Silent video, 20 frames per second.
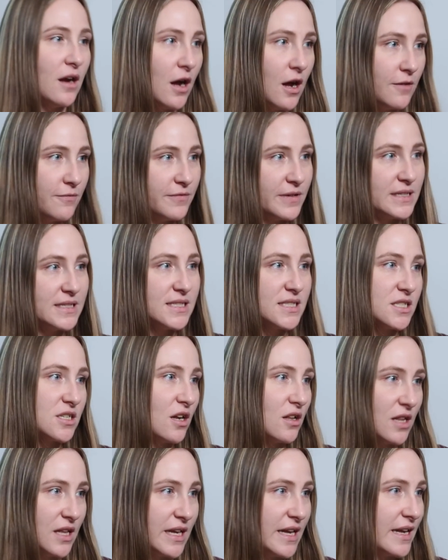off,
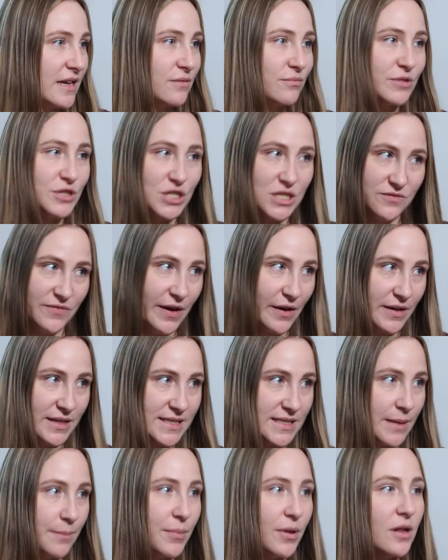installing it, which is very
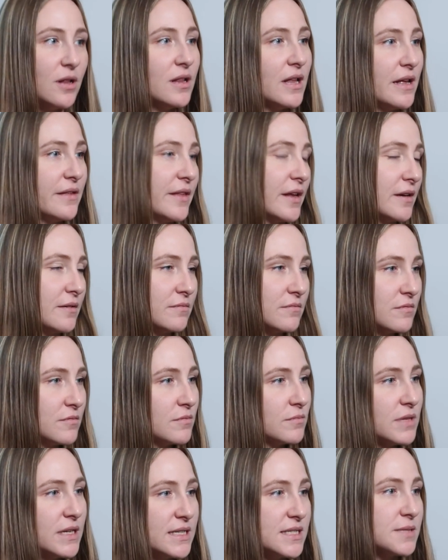simple, and then
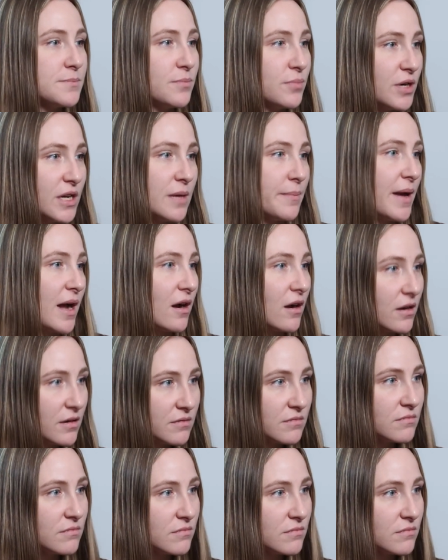putting it back on.